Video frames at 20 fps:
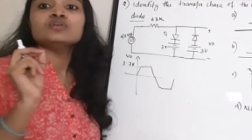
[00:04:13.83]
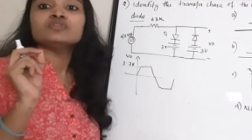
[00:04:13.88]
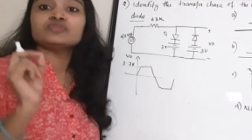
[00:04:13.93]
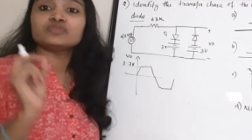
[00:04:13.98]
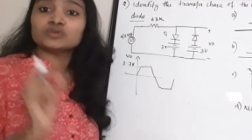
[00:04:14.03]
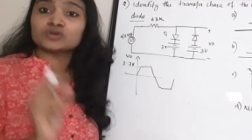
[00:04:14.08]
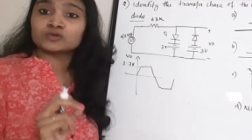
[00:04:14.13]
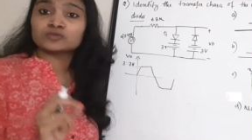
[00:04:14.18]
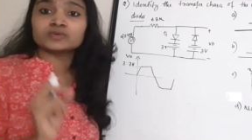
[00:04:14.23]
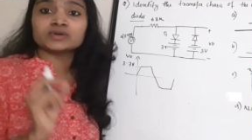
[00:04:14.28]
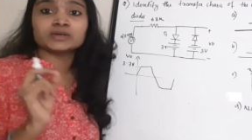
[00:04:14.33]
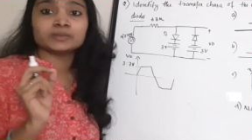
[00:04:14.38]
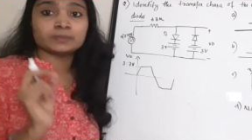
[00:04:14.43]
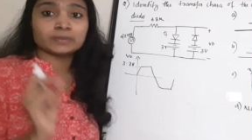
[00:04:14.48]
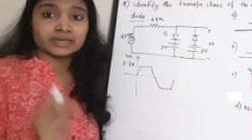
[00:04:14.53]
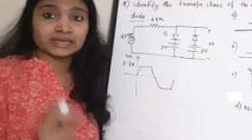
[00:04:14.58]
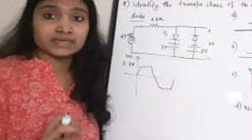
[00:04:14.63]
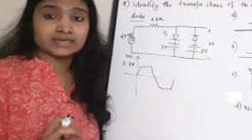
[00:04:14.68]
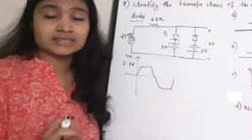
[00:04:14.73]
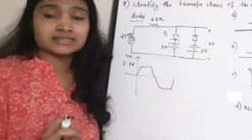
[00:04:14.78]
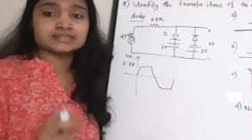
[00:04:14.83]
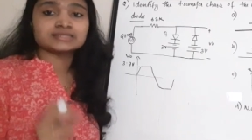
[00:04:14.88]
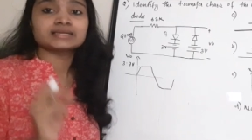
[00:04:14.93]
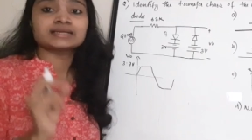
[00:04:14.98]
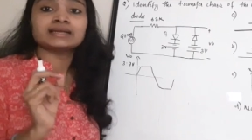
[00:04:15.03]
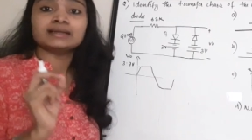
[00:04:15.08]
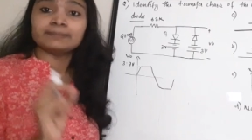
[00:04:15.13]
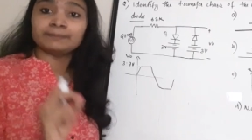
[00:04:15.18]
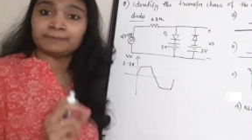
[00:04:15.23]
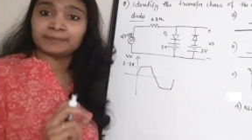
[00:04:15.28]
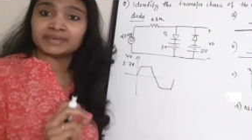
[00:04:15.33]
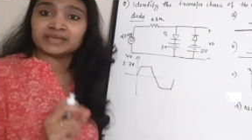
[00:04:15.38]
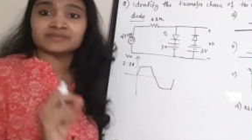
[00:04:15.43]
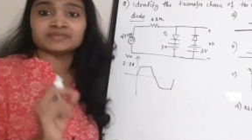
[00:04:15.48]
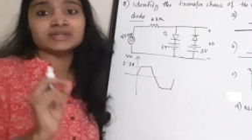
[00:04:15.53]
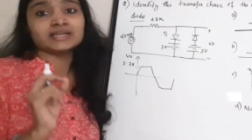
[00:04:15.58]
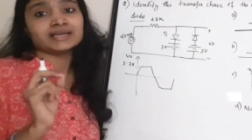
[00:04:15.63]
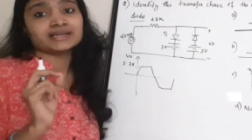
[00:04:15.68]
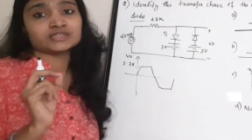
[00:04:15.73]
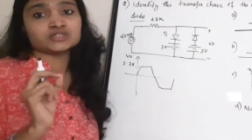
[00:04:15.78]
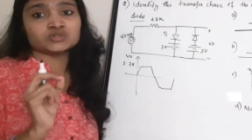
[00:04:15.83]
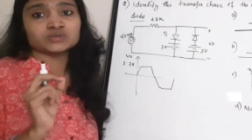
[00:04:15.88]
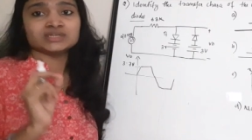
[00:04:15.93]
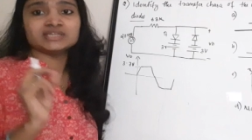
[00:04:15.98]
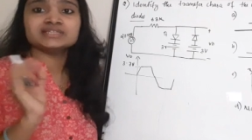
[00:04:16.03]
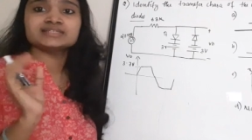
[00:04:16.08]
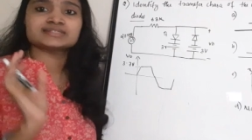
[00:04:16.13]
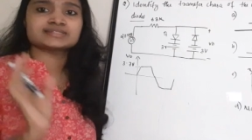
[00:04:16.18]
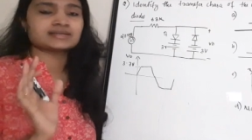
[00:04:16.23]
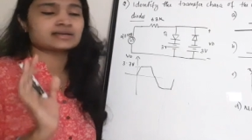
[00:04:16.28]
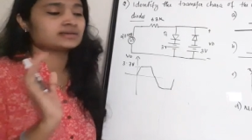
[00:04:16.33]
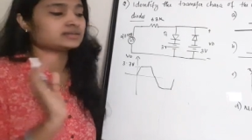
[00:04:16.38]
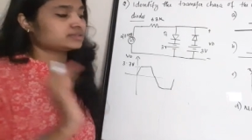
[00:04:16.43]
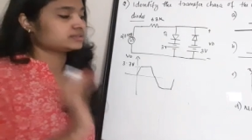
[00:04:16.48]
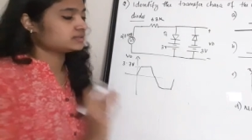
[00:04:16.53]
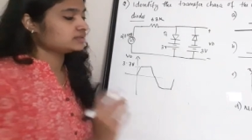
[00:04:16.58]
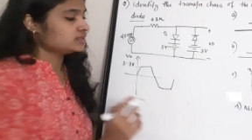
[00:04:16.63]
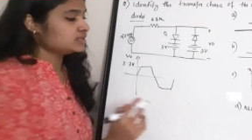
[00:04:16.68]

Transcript: forward bias, clipping will actually start.